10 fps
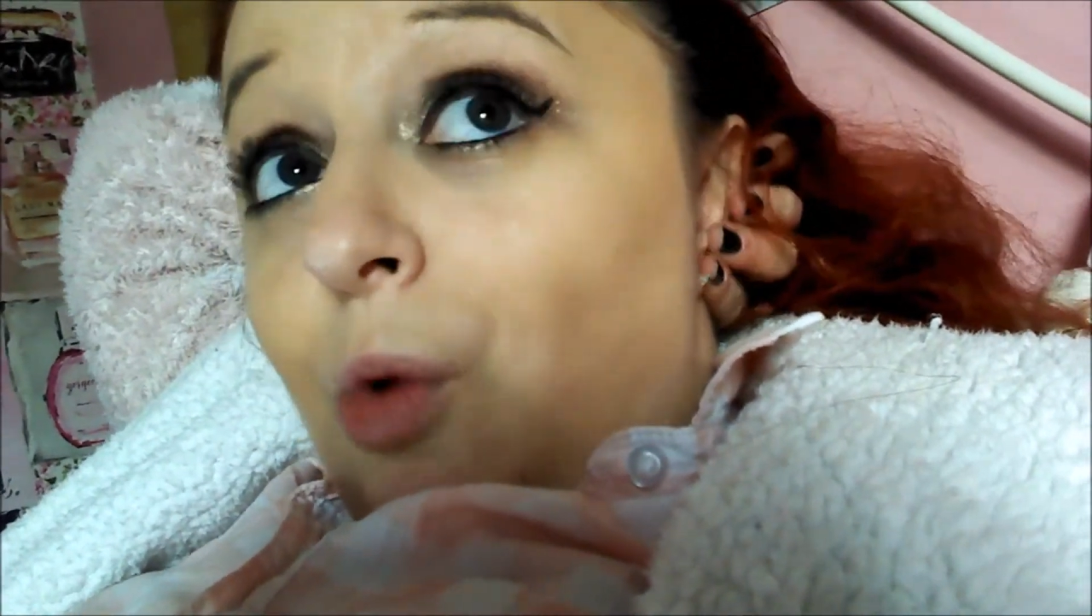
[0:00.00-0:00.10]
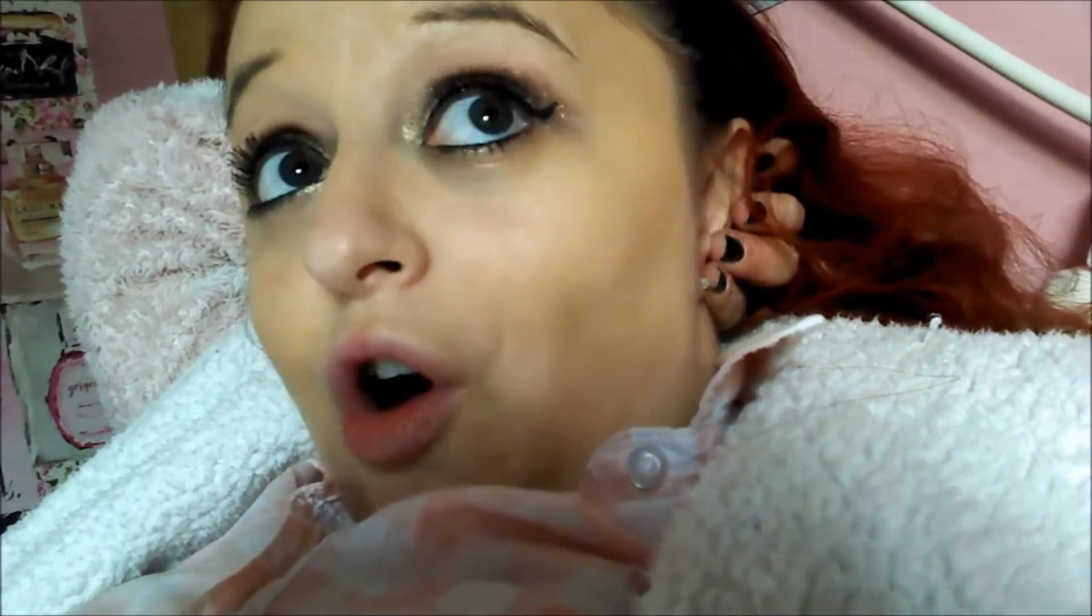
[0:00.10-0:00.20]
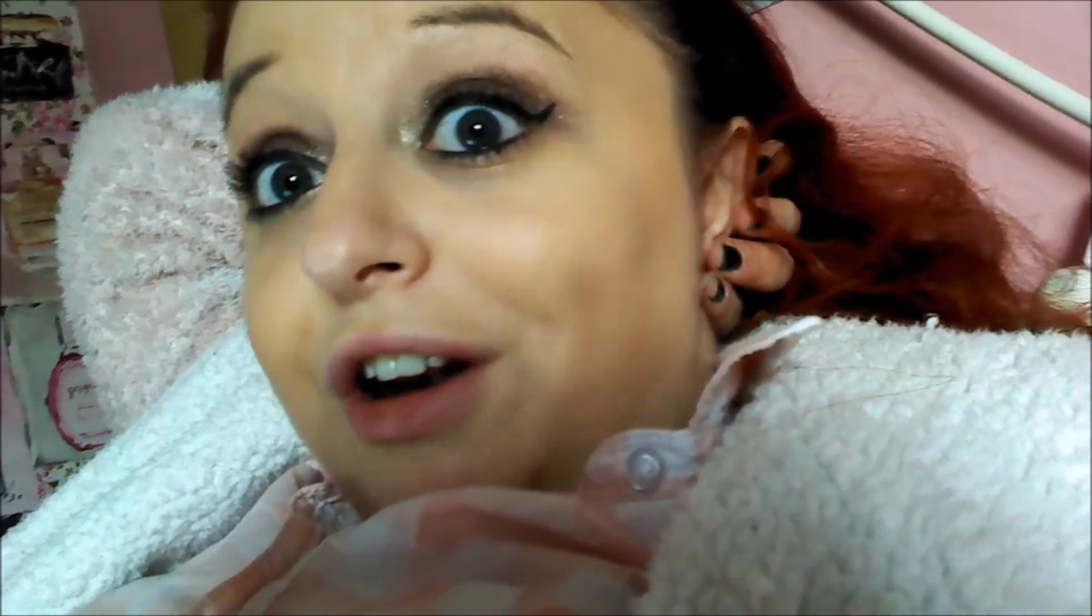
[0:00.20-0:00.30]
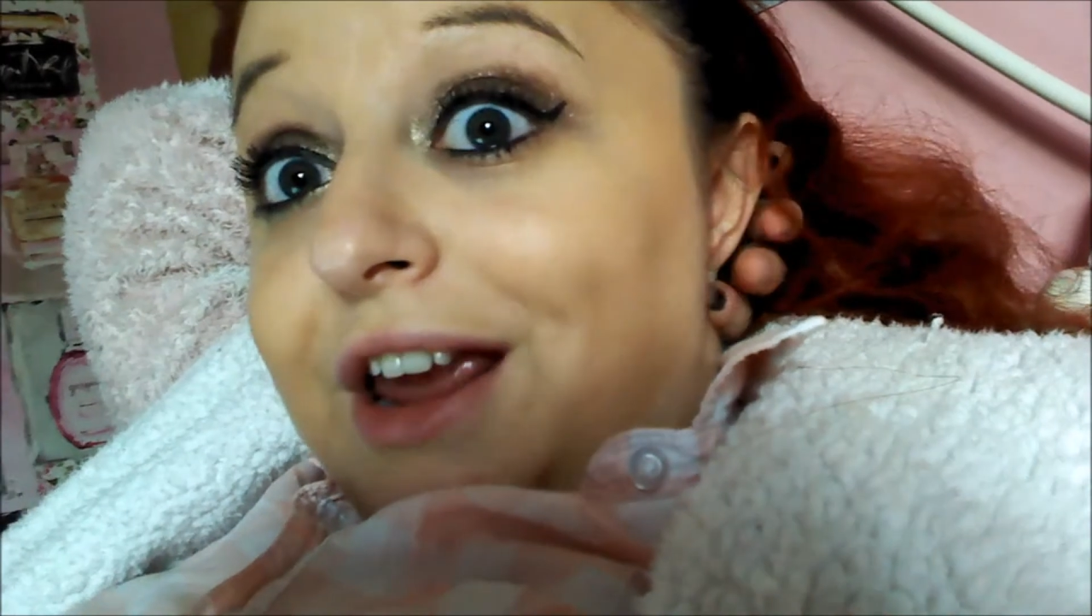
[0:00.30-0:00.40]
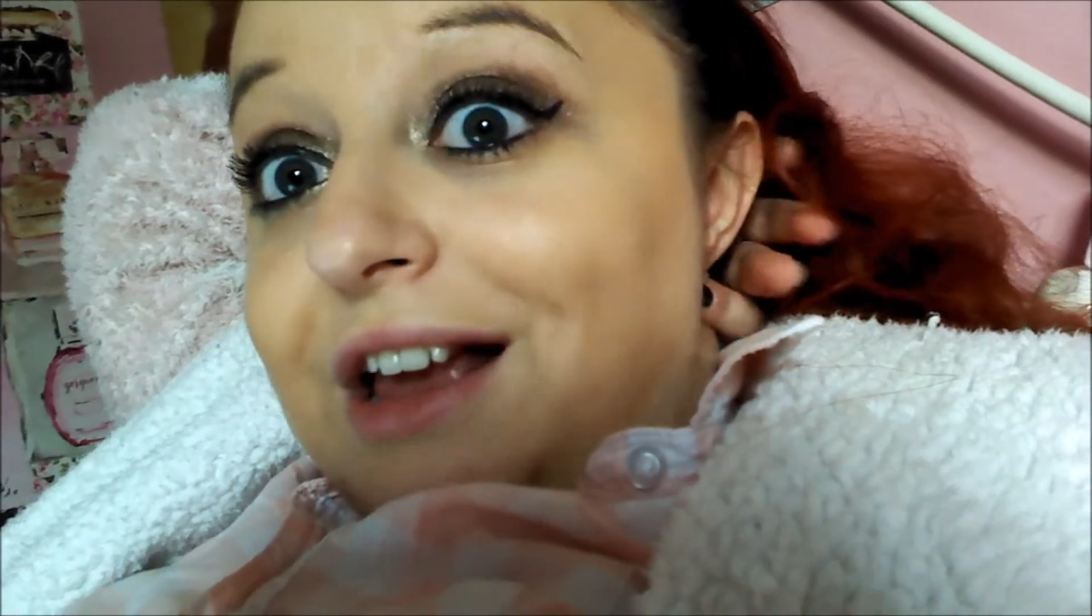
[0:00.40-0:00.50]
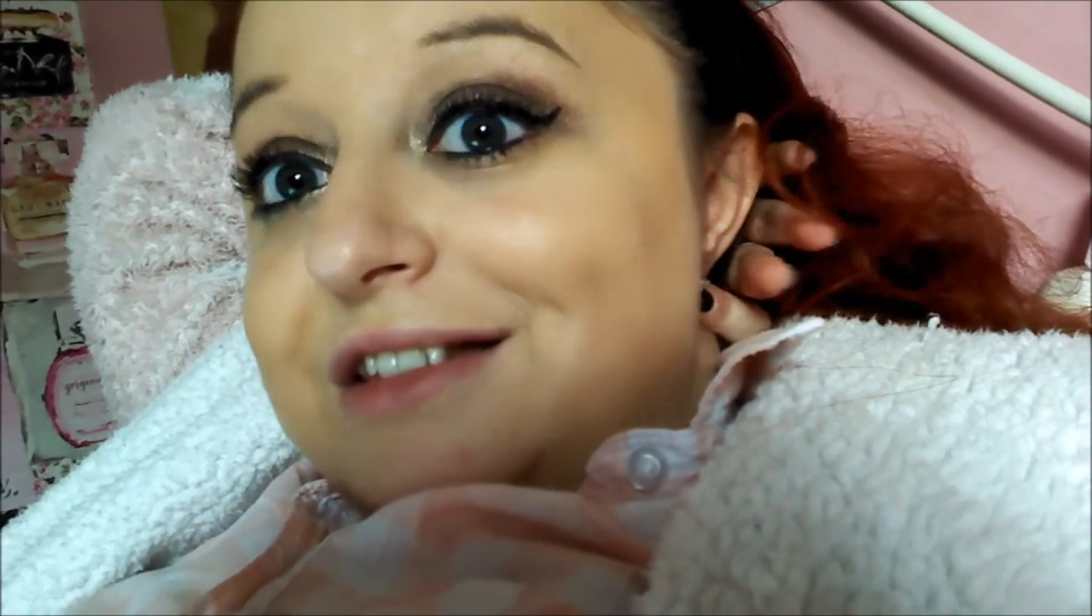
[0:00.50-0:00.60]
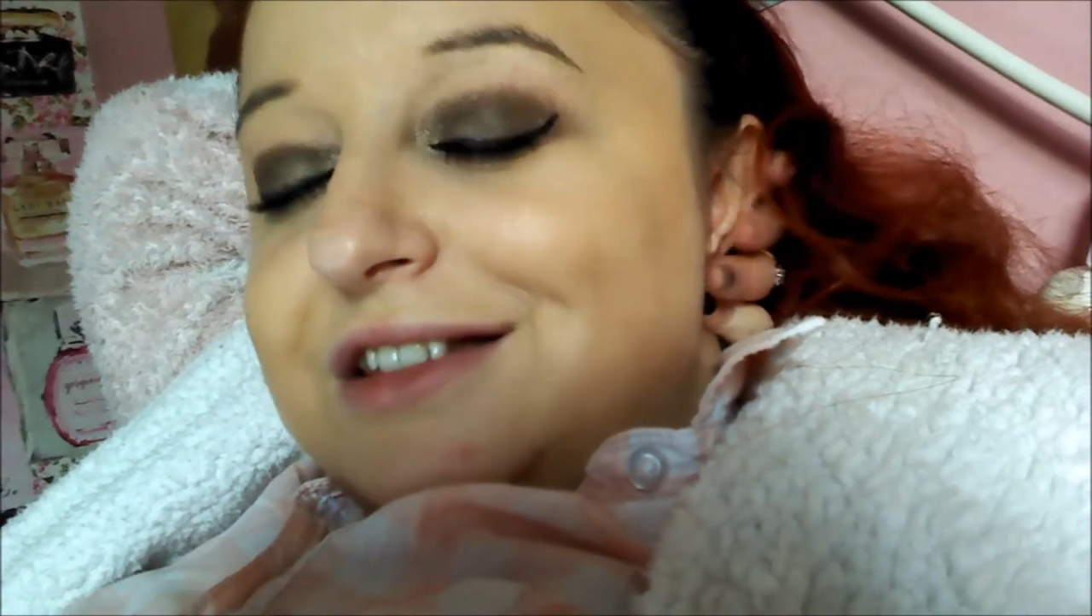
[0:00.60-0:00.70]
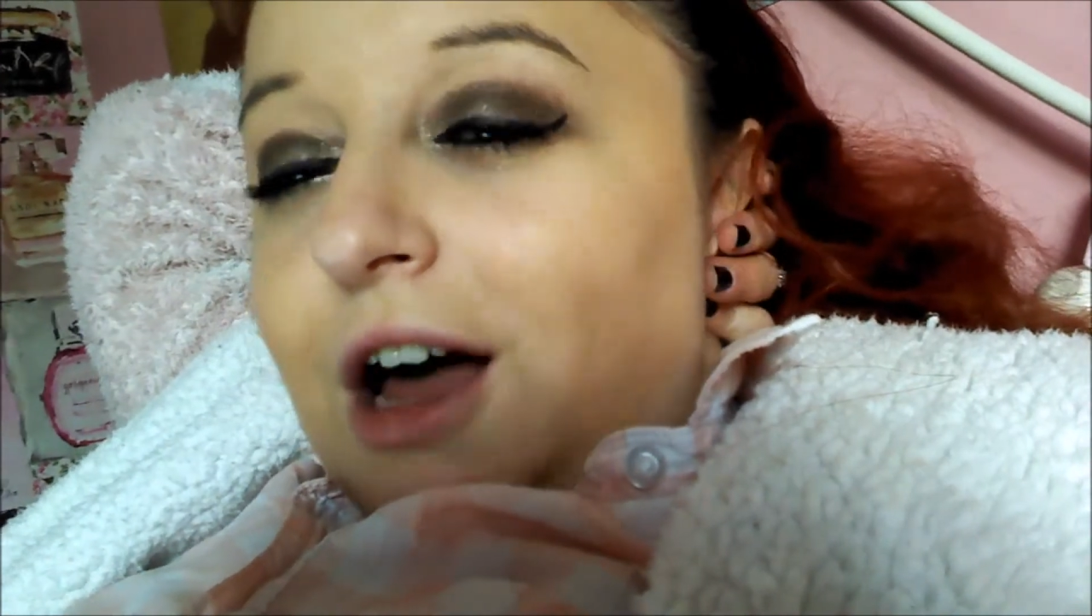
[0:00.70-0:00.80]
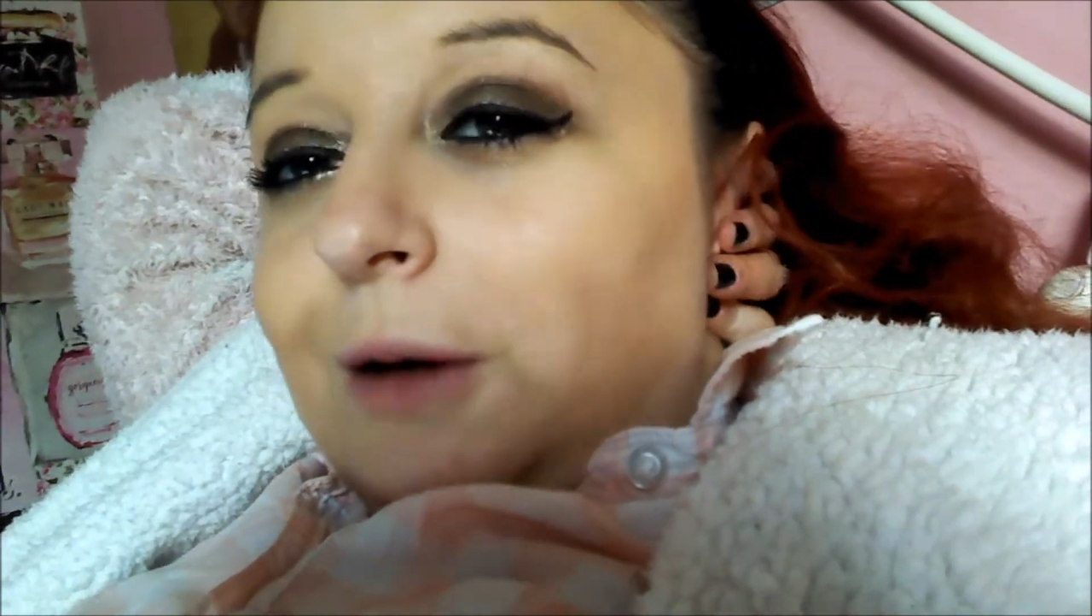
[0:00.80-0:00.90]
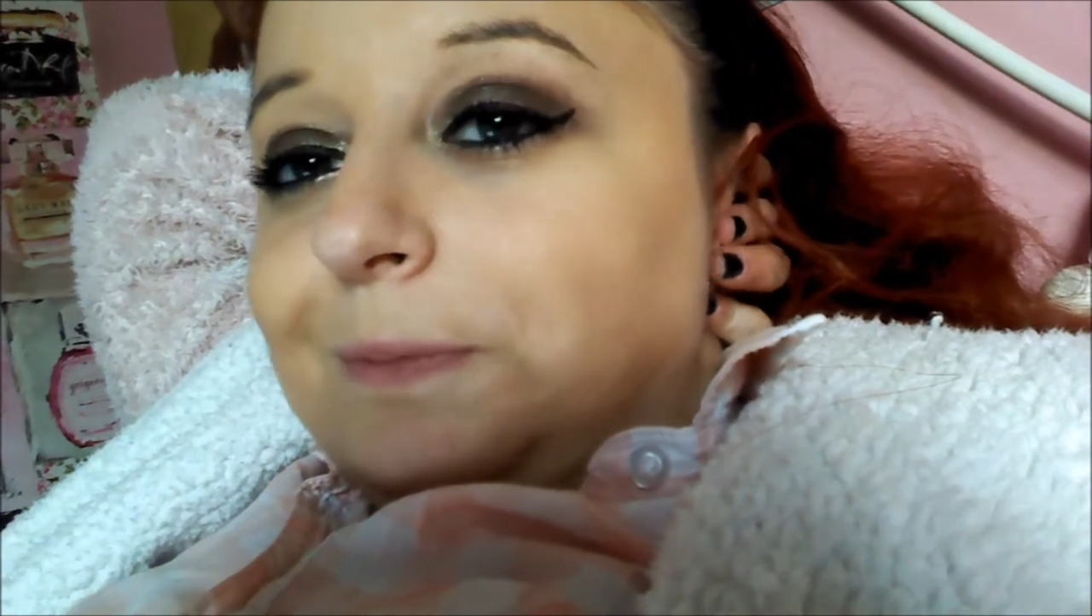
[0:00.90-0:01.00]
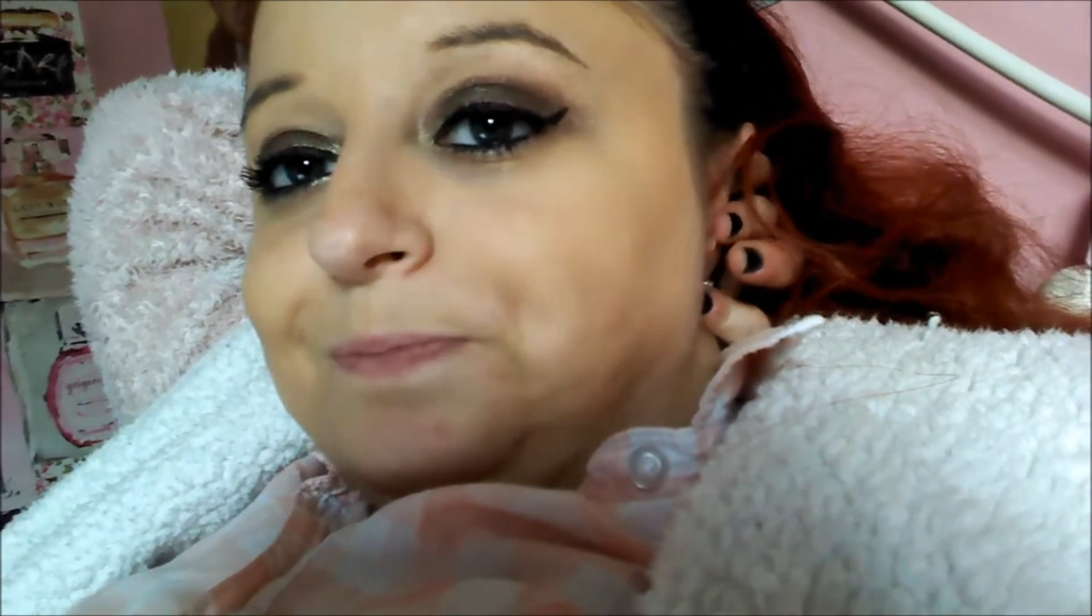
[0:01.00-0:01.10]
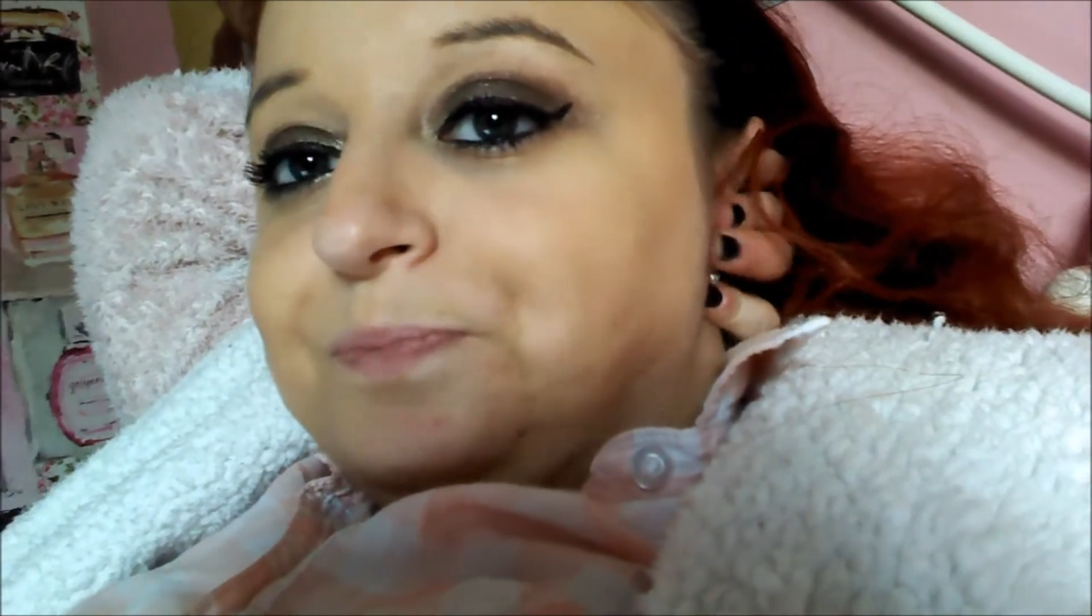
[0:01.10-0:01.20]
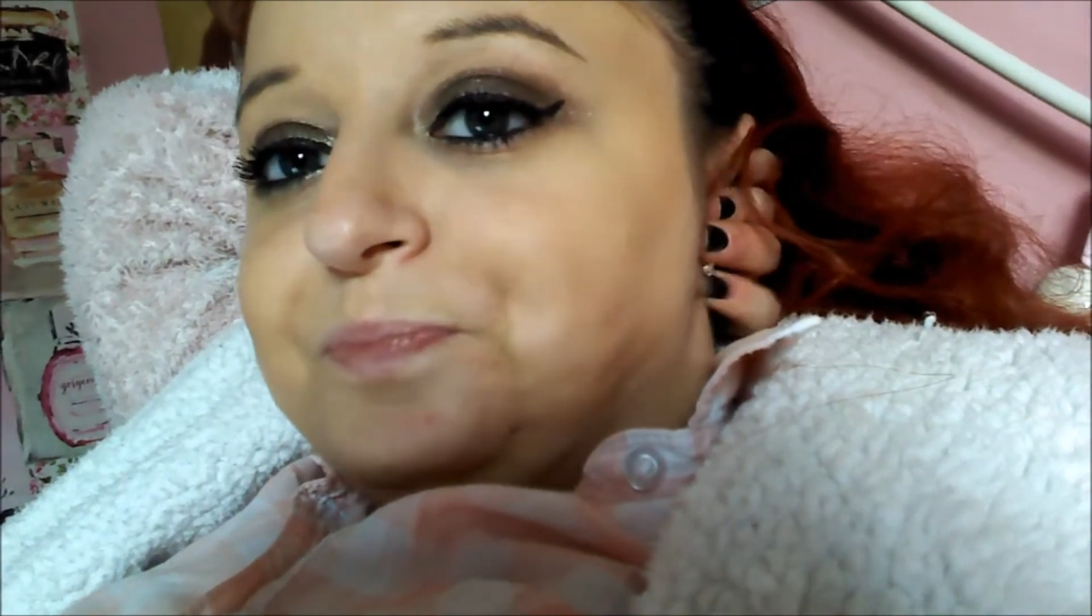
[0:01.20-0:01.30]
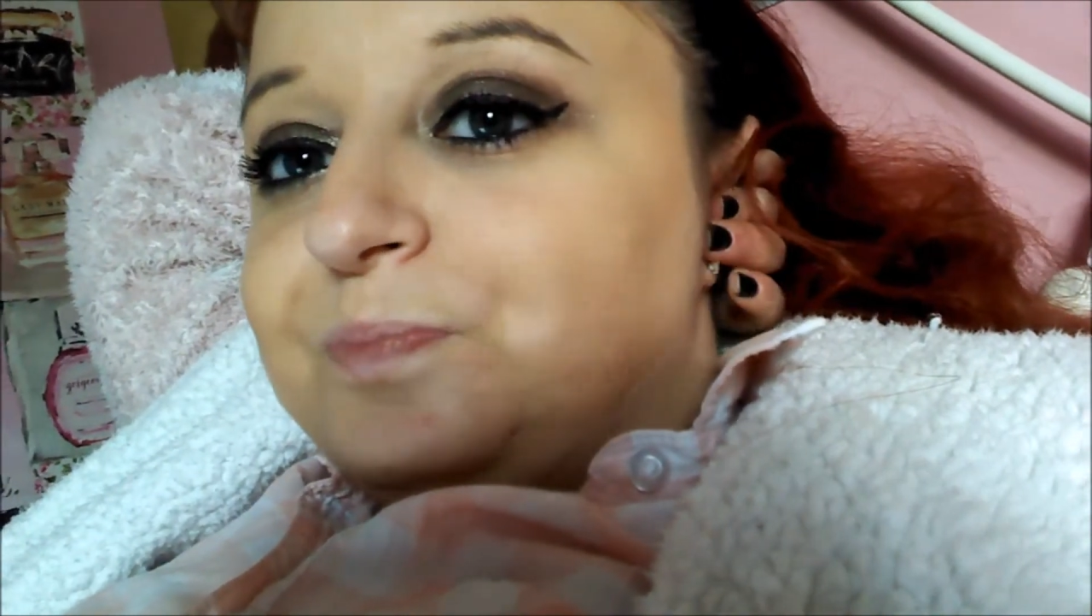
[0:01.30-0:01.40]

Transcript: want is a